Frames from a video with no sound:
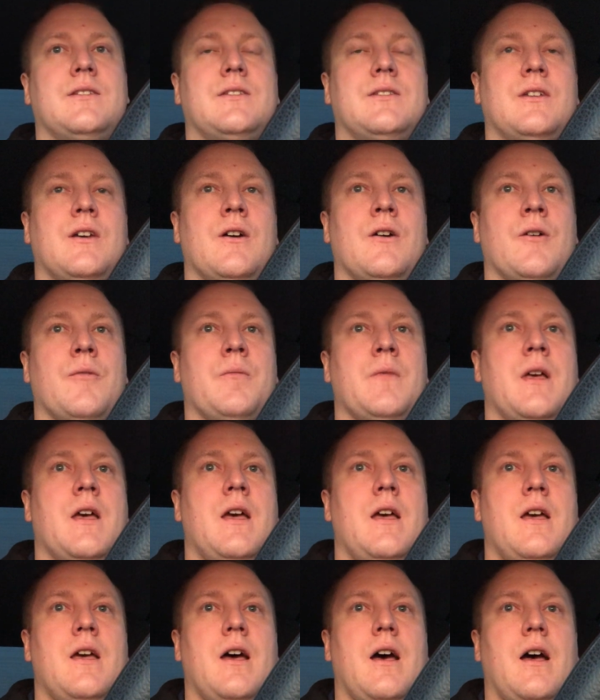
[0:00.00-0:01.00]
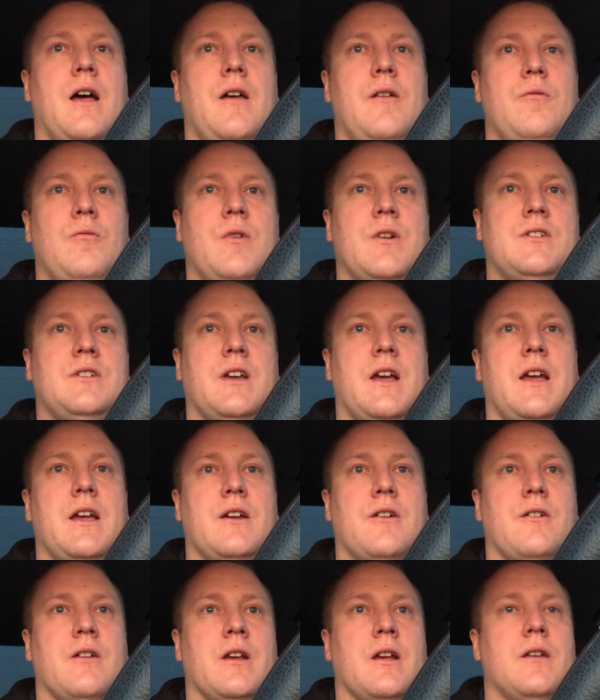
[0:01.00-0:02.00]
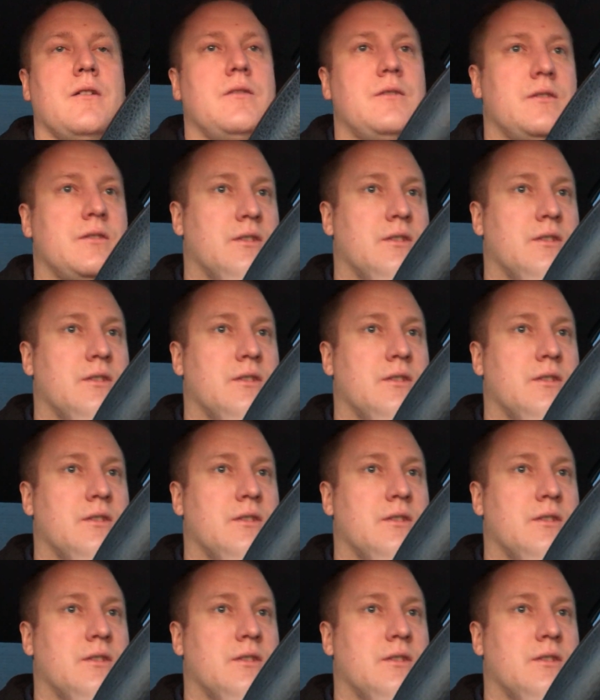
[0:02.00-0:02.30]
So, which I agree.